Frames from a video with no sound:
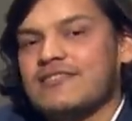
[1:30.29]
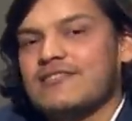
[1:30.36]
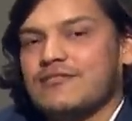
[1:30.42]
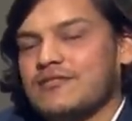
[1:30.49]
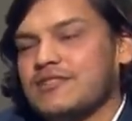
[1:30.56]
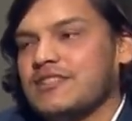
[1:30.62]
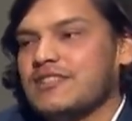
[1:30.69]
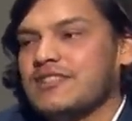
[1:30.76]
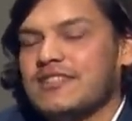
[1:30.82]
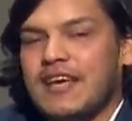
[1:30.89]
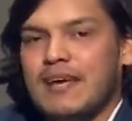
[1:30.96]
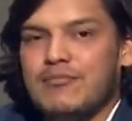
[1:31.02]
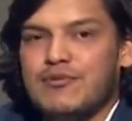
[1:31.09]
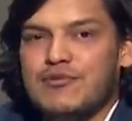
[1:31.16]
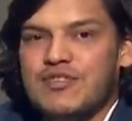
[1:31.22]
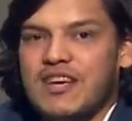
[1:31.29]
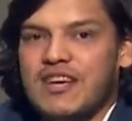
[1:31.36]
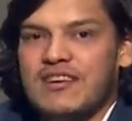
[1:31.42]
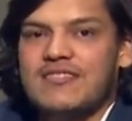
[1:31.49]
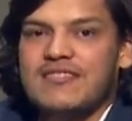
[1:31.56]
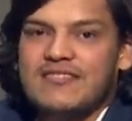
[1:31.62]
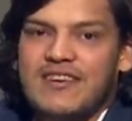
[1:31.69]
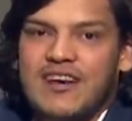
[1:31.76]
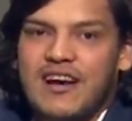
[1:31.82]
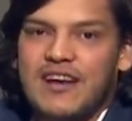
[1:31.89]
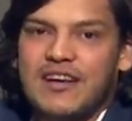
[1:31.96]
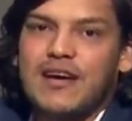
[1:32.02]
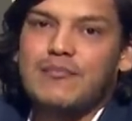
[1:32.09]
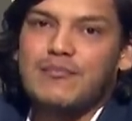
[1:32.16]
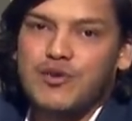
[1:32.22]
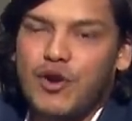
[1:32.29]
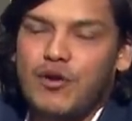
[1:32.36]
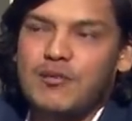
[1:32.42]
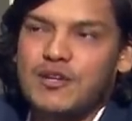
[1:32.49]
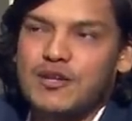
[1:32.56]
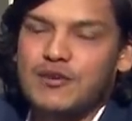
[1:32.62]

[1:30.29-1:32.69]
so it just came to say, hi, I'm normal